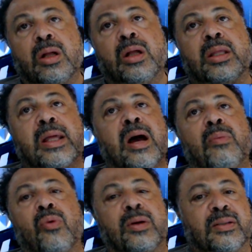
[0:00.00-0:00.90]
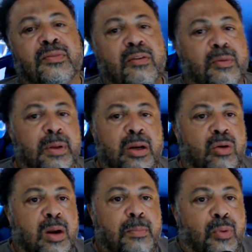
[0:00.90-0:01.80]
The Cowboys have never been a
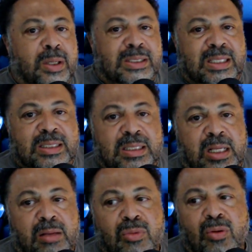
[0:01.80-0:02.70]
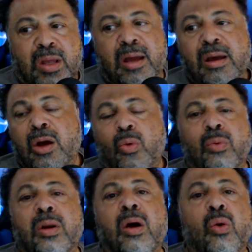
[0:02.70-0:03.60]
great preseason team, okay? We
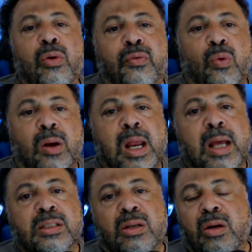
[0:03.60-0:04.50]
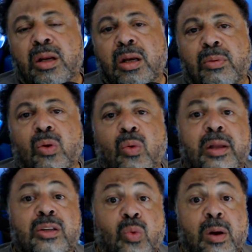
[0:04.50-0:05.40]
went 0-4 last year and ended up
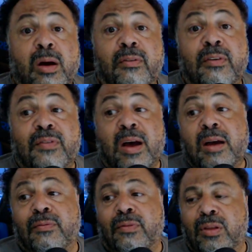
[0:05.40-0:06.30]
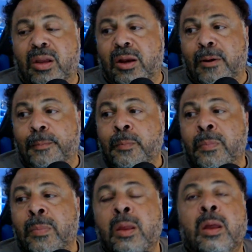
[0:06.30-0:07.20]
going 12-5 for the year.
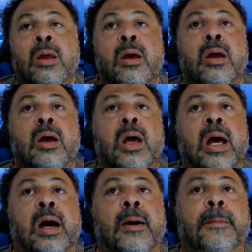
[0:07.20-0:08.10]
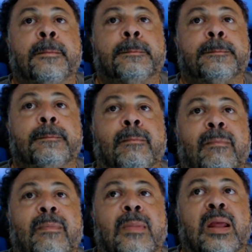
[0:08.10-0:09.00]

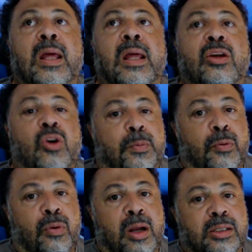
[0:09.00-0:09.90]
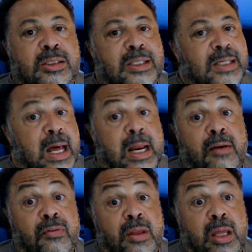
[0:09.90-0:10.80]
And Cooper Rush did not
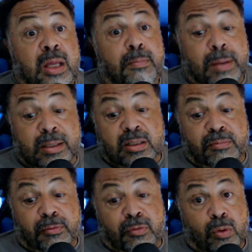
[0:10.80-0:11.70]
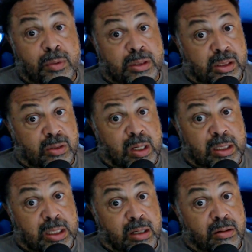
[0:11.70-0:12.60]
have the best of performances right
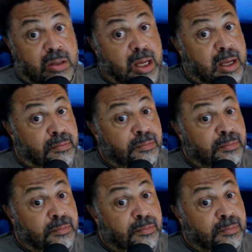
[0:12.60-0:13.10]
there, okay?